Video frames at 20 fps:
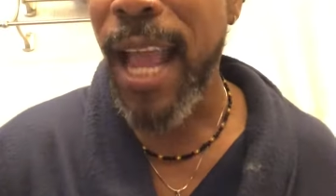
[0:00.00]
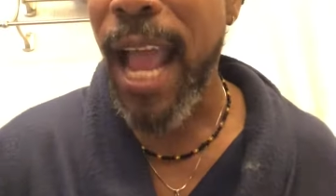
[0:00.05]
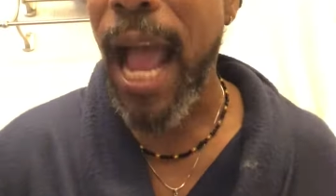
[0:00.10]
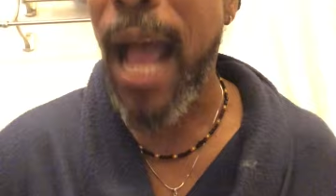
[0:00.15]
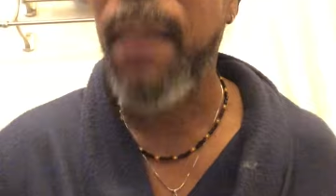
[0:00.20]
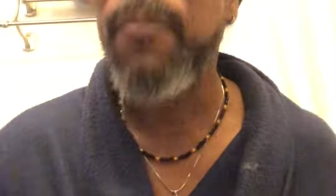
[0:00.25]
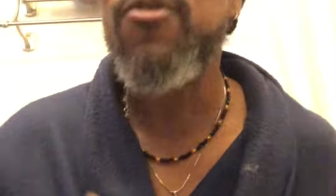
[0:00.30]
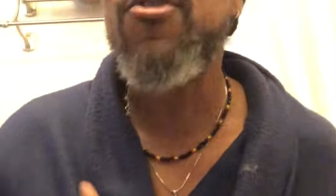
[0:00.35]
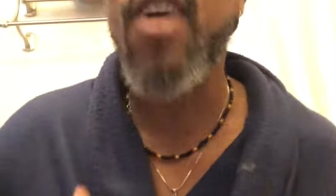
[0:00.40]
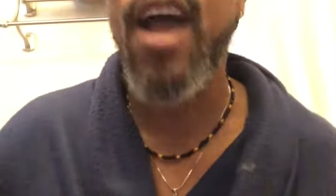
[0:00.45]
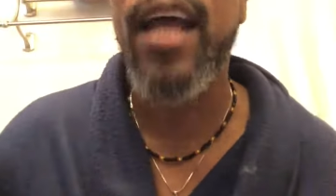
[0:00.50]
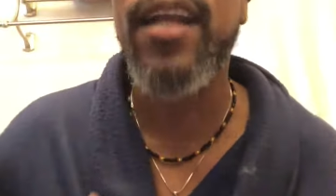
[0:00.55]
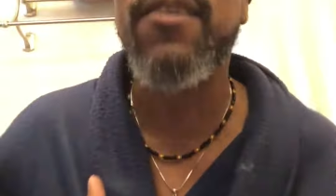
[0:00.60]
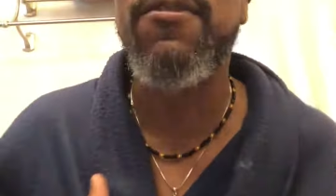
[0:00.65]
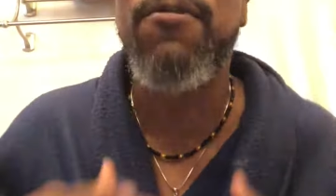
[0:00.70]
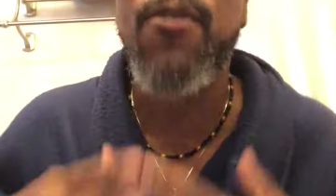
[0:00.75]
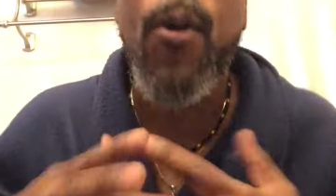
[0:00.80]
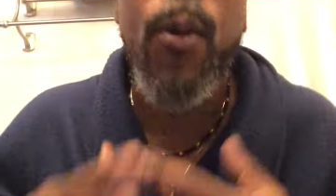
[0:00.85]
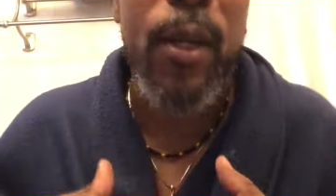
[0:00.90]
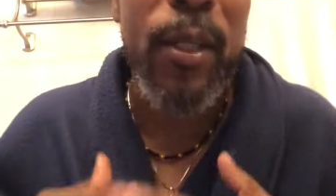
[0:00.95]
I'm trying to
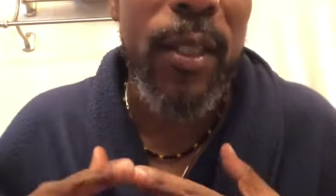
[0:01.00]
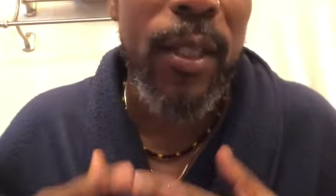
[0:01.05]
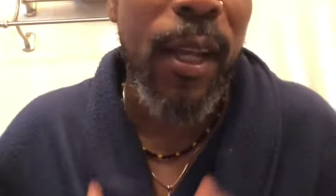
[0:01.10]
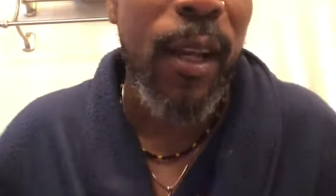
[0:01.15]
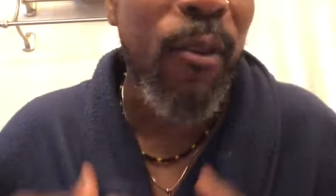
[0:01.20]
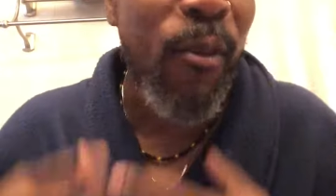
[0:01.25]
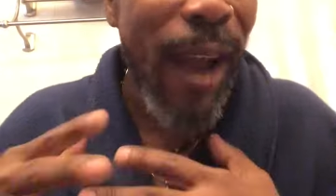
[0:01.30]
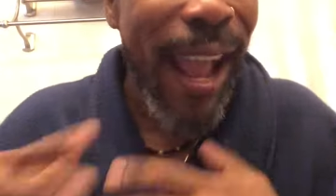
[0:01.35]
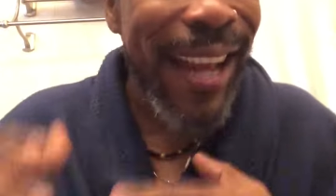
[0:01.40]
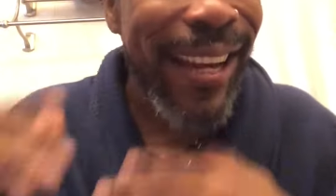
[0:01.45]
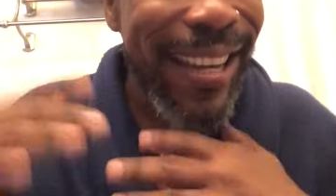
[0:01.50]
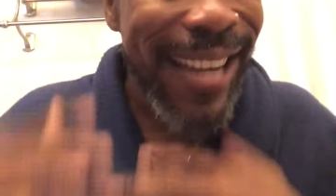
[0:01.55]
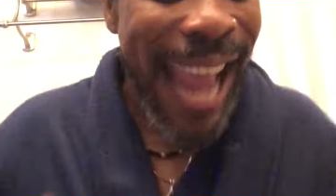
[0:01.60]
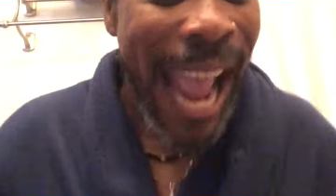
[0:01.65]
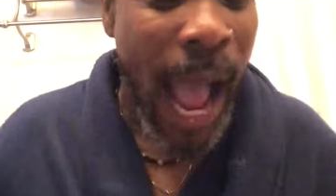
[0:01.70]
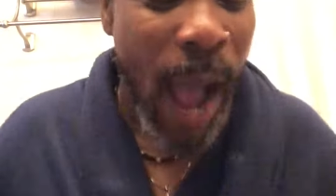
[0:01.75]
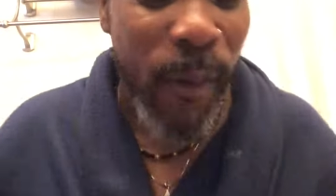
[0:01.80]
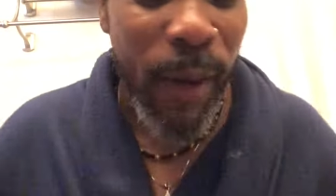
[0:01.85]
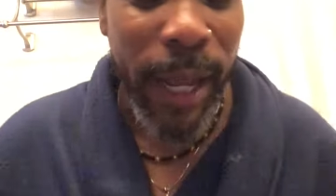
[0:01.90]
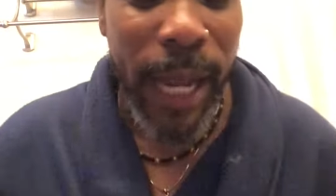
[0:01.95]
focus on right
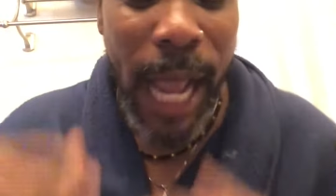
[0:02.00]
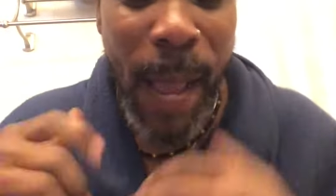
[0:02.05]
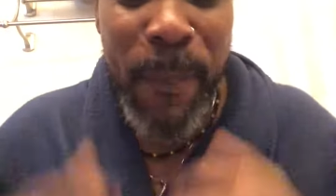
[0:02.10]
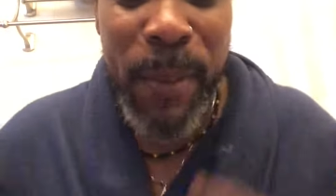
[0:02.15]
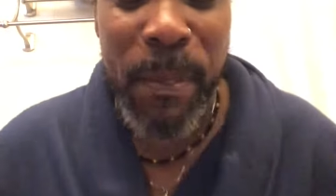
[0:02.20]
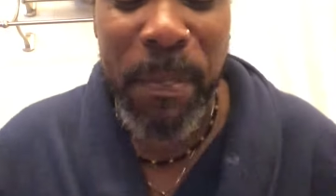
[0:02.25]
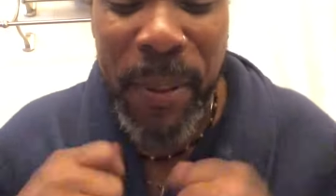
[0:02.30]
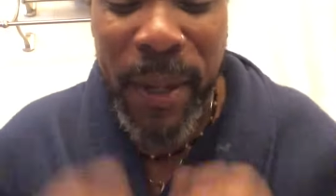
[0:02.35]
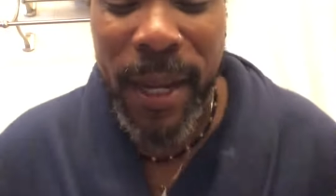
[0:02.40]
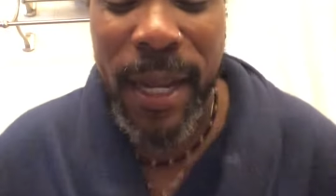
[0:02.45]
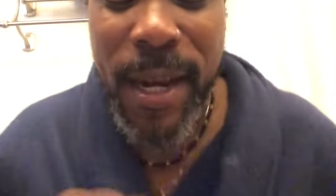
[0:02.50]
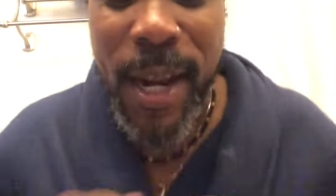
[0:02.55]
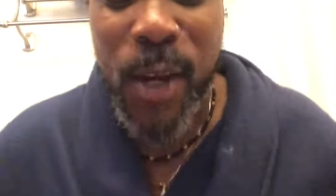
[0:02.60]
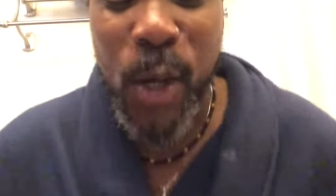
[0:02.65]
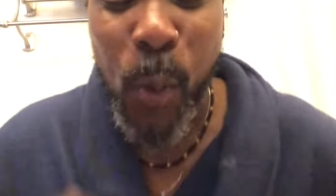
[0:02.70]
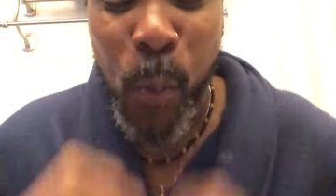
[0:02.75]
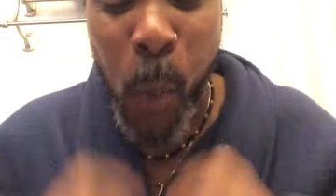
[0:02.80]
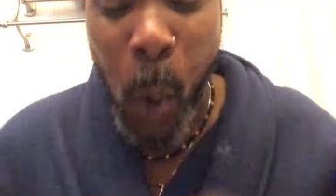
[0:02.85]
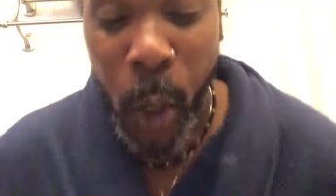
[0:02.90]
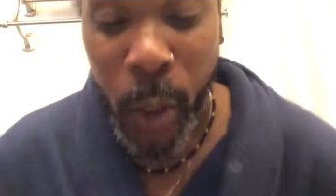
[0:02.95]
now. Like, I've been putting in
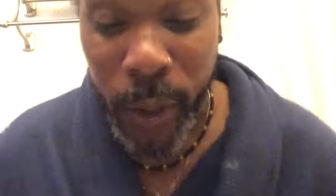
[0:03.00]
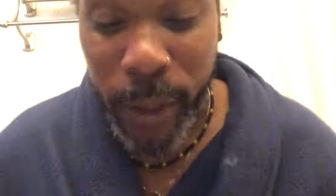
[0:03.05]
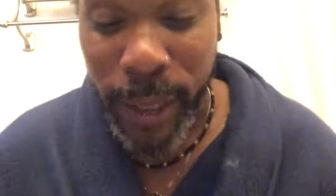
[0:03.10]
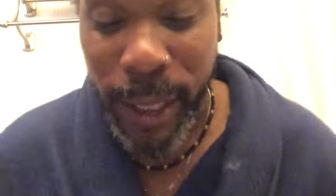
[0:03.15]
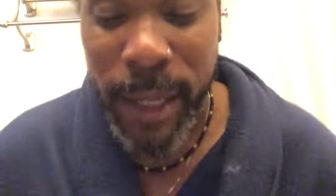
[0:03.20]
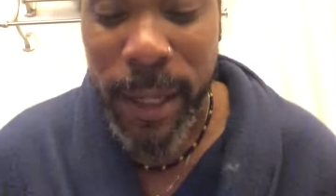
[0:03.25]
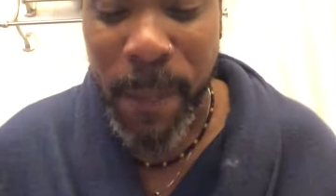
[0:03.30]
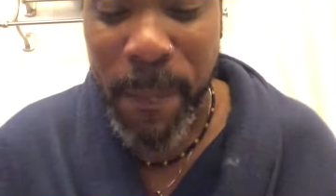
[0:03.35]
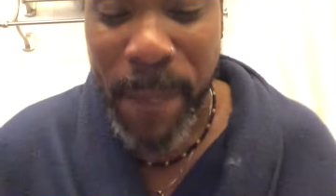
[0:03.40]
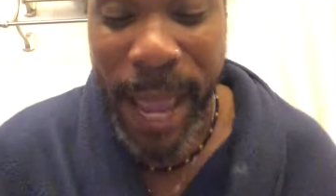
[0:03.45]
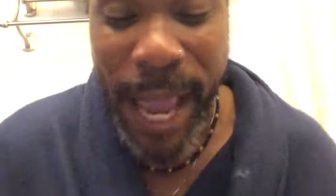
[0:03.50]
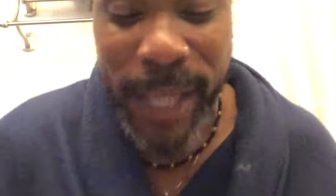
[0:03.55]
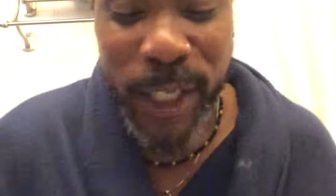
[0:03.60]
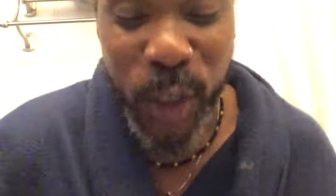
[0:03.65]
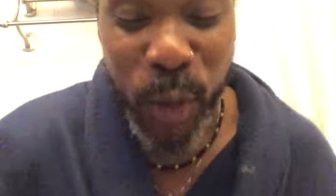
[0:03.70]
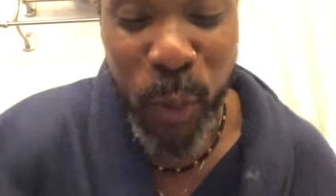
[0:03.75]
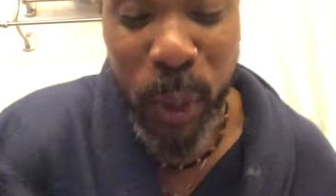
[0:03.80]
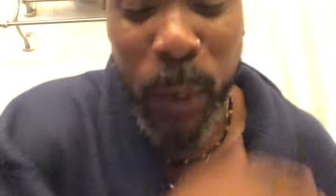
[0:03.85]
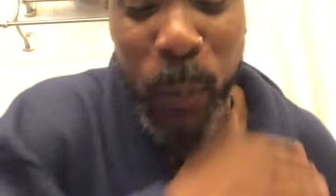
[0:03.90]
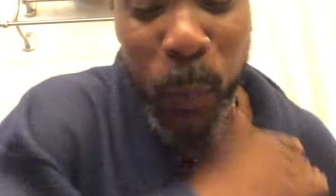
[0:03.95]
the work in the past
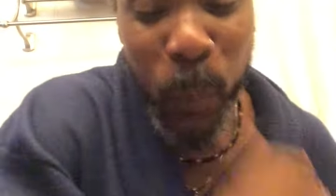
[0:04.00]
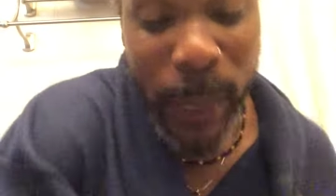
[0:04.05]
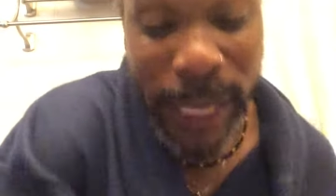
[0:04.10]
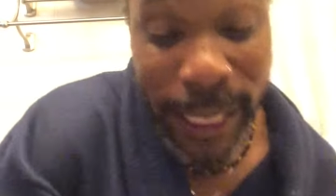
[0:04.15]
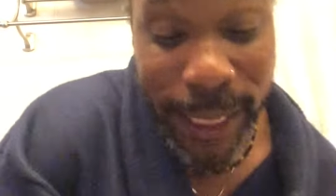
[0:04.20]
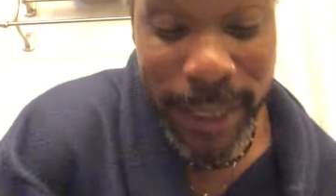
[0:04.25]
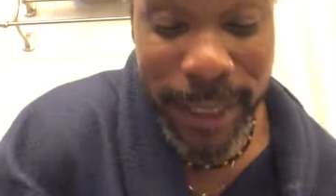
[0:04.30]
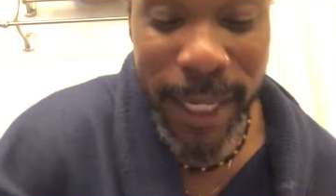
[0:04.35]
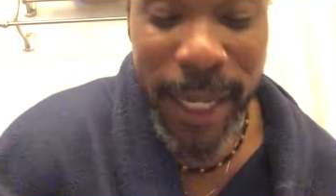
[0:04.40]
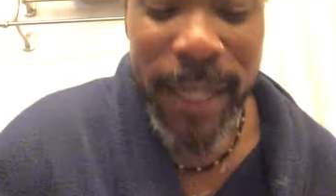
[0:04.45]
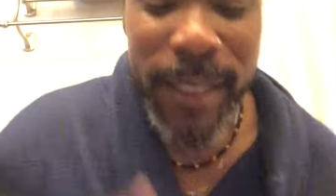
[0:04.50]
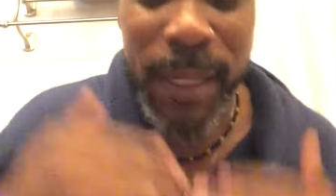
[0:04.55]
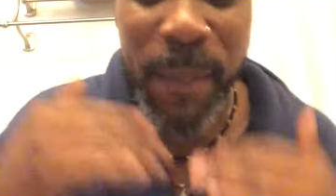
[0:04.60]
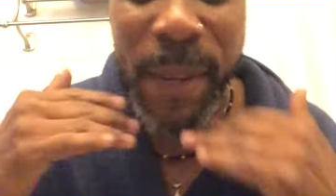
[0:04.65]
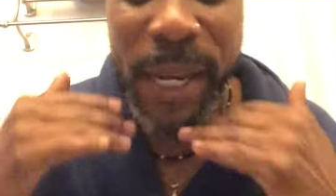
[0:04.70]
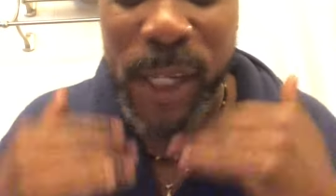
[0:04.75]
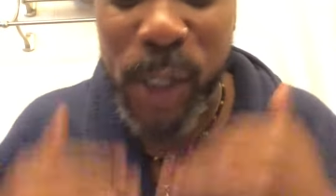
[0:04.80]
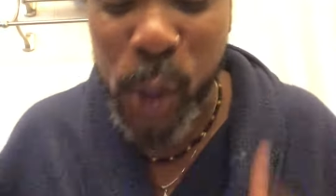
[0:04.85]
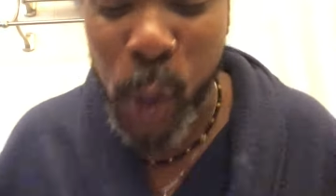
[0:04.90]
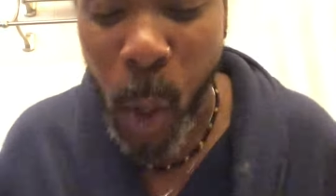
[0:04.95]
3 weeks to
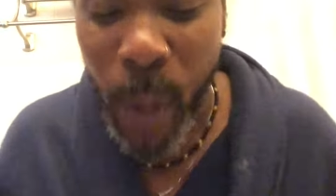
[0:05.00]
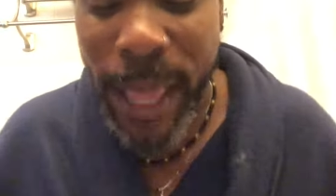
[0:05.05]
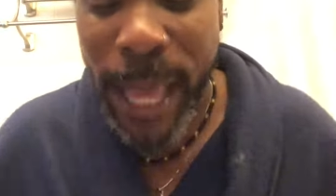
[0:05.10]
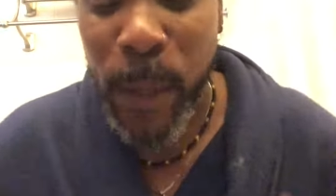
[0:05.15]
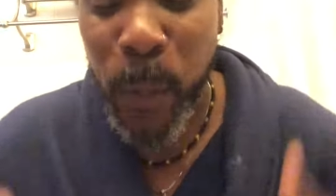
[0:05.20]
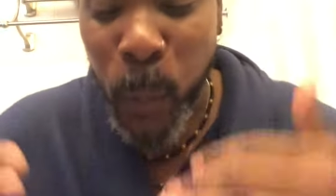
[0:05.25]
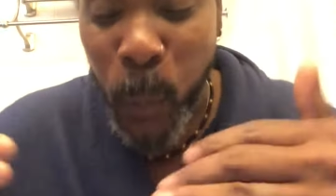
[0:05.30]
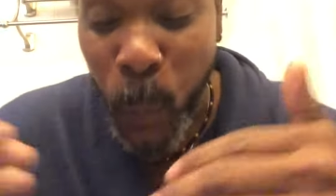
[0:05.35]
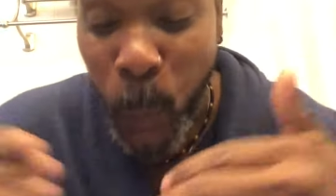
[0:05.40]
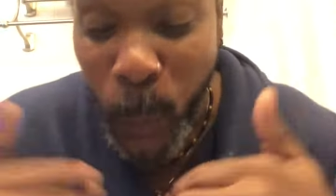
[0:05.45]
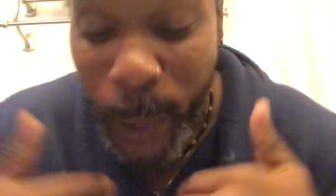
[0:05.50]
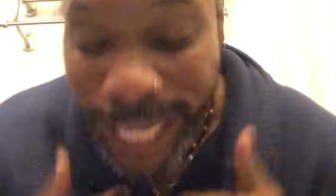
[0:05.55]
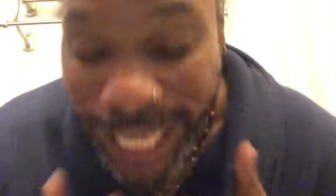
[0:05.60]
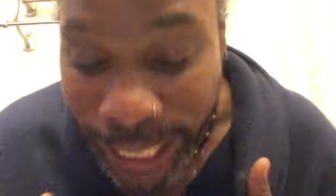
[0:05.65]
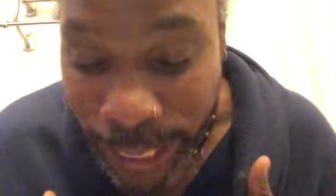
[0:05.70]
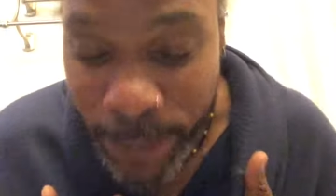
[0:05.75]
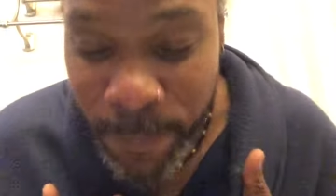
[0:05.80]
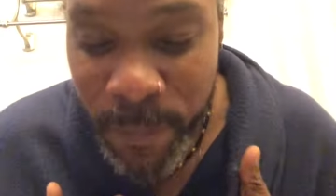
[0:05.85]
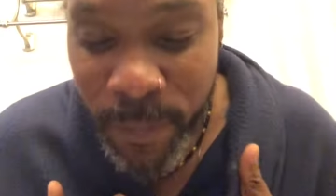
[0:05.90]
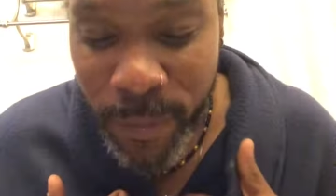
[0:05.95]
make sure that we